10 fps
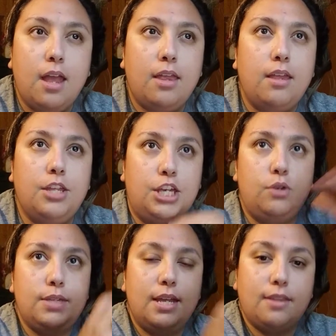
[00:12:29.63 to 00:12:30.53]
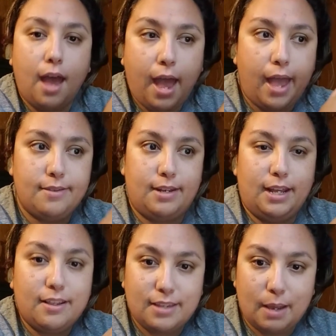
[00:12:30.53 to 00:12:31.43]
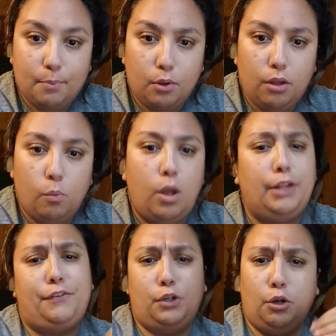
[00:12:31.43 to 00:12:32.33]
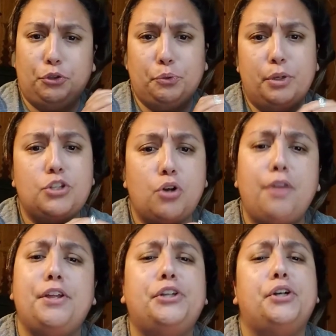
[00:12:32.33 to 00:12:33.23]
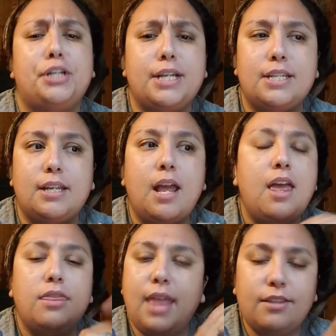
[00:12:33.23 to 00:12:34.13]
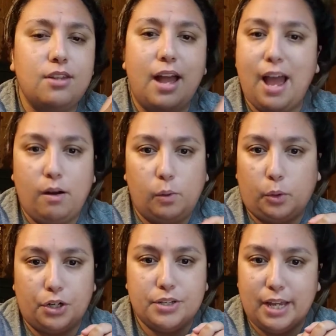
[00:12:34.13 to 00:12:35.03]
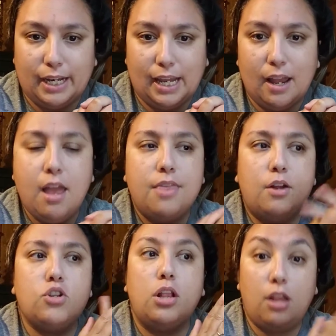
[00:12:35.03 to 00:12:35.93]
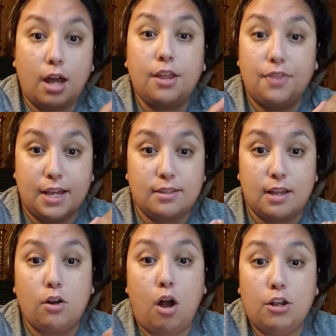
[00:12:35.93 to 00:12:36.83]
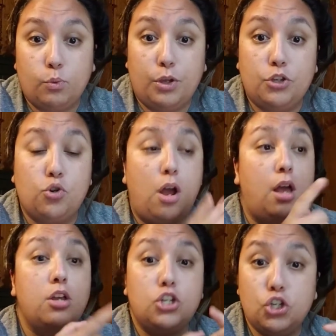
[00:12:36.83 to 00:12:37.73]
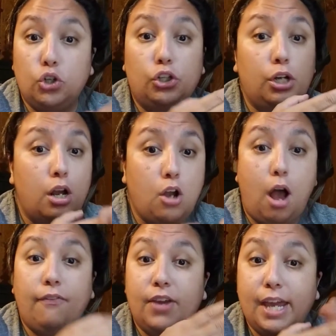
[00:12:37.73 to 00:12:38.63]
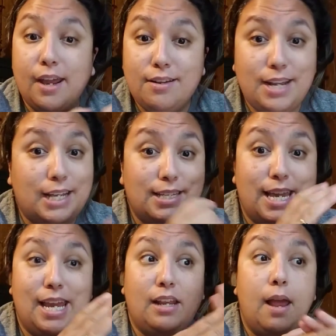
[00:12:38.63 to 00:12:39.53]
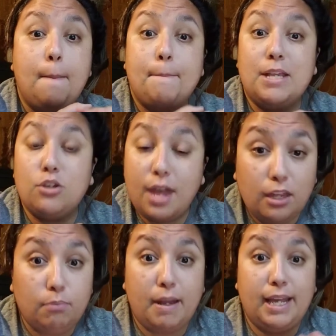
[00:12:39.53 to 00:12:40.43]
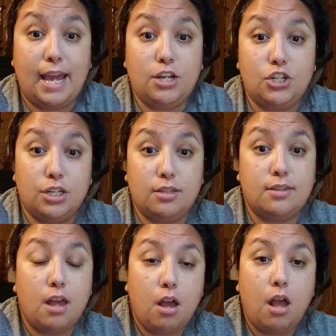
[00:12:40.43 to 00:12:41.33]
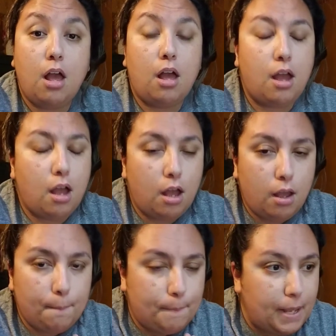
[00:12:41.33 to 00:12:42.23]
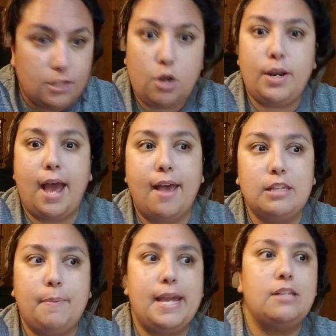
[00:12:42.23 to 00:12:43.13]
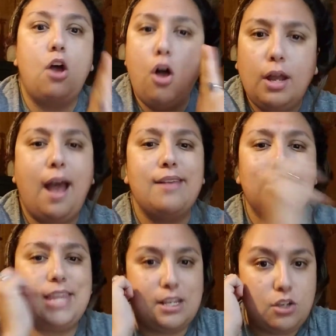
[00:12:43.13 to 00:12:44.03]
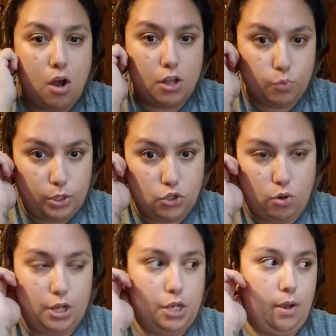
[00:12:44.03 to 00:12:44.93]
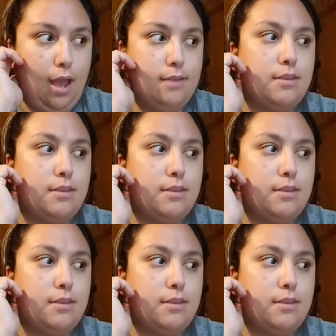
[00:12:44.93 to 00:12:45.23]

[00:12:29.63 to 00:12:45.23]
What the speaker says: Using that as an example, well, if you go through withdrawal, then you're addicted. That's not how it works, honey. There's a lot of things that cause withdrawal. Sugar, coffee, nicotine, mental health medications, benzodiazepines, all kinds of things cause withdrawal, you guys.